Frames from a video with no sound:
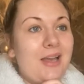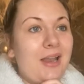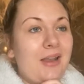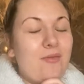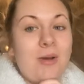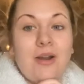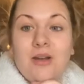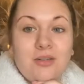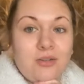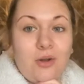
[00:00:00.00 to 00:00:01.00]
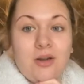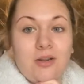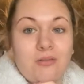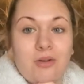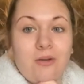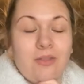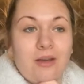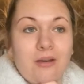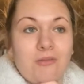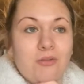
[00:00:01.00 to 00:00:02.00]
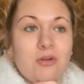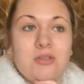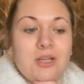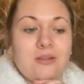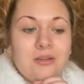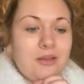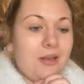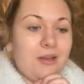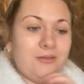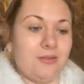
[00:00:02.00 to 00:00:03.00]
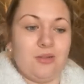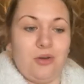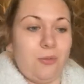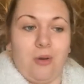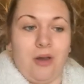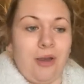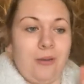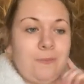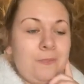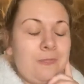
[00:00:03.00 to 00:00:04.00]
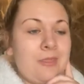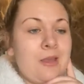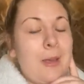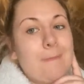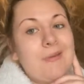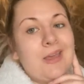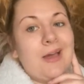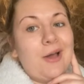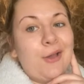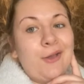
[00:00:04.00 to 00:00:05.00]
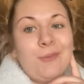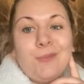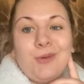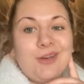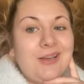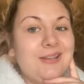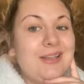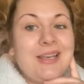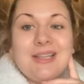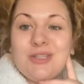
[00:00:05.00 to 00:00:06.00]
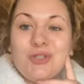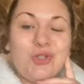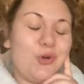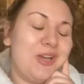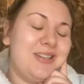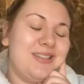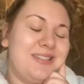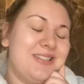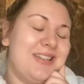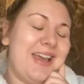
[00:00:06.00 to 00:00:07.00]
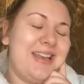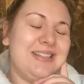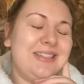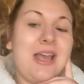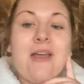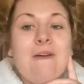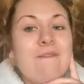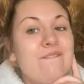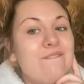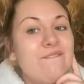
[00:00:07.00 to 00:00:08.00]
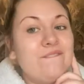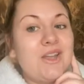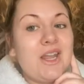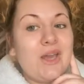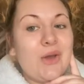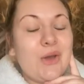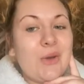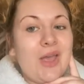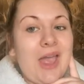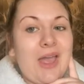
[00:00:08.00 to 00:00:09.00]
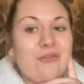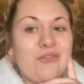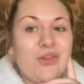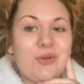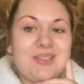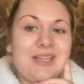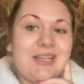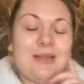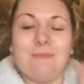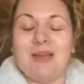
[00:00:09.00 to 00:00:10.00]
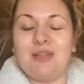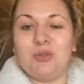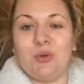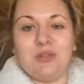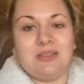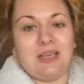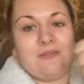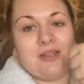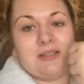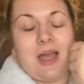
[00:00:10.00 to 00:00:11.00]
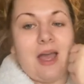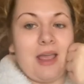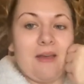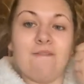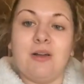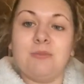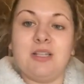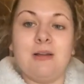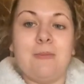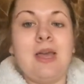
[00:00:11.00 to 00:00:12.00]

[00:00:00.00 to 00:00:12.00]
never mind. I just totally forgot that I vlogged yesterday. I don't know why but yeah i hope you guys enjoyed today's video if you did make sure to give it a thumbs up